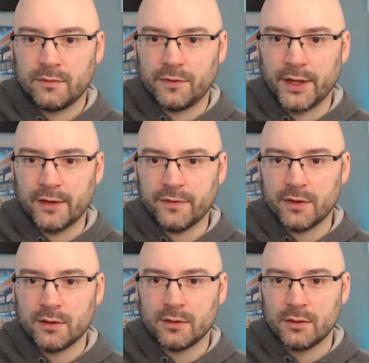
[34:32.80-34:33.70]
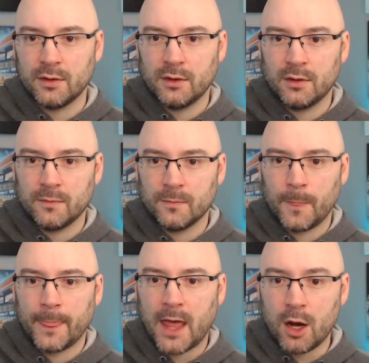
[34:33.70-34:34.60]
Flith.
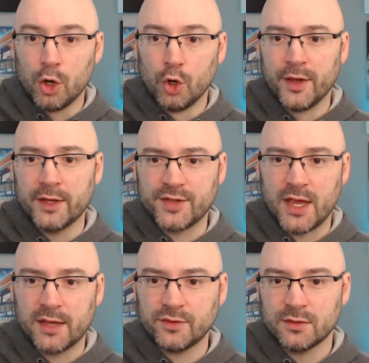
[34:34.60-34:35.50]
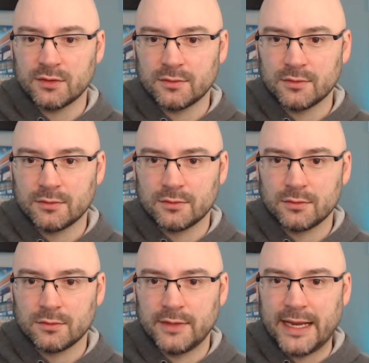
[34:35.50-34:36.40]
I don't know who this is.
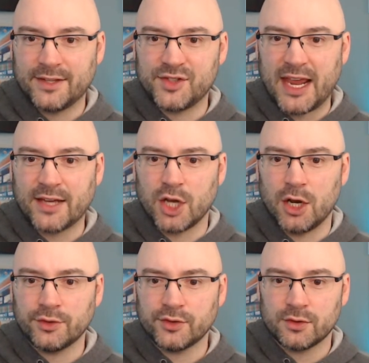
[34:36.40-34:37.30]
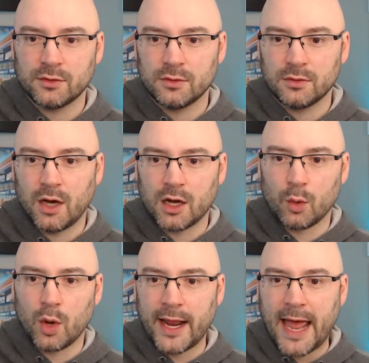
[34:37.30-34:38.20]
Nate Santos, under
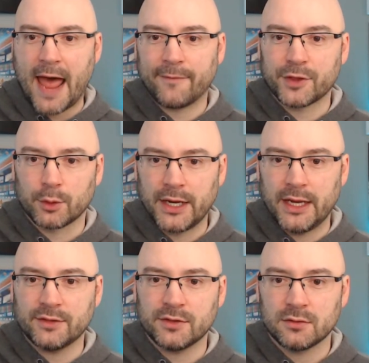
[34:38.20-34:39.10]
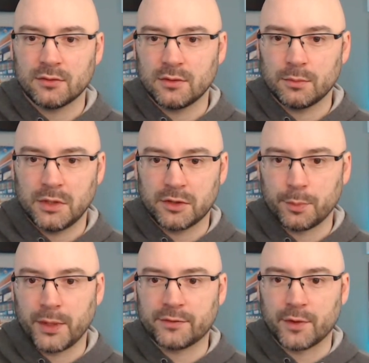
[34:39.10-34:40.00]
1.5 threes. Either
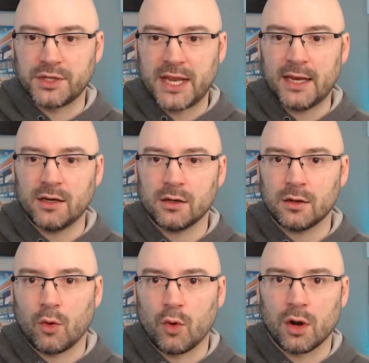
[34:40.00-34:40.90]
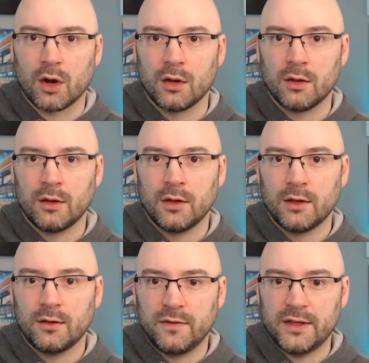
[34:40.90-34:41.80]
plays for Dayton or
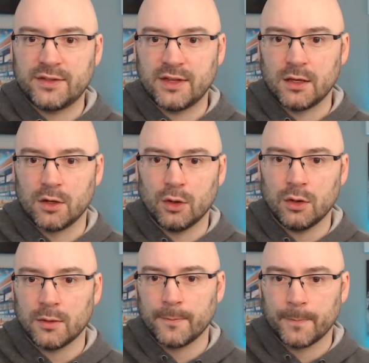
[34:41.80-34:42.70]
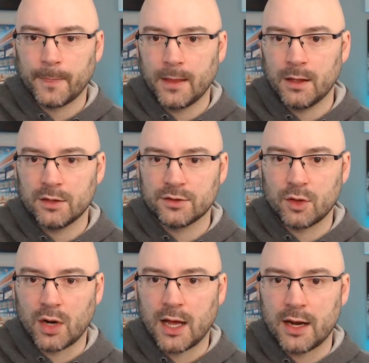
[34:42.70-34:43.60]
VCU. Let's
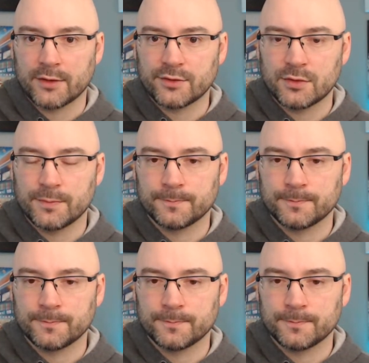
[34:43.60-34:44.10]
go to Onyx.